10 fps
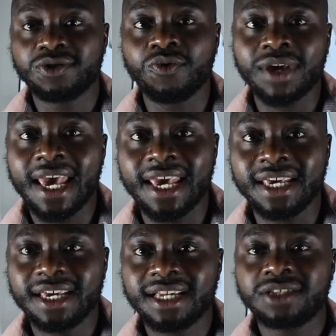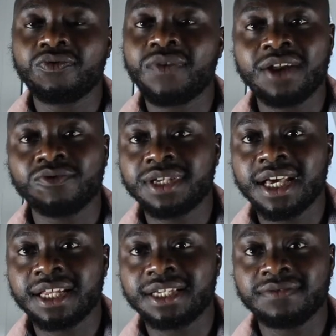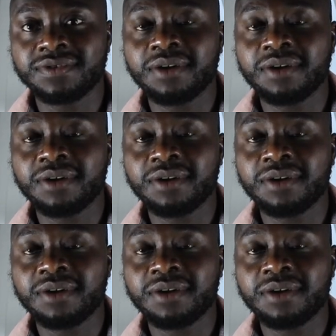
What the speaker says: okay to find alternatives.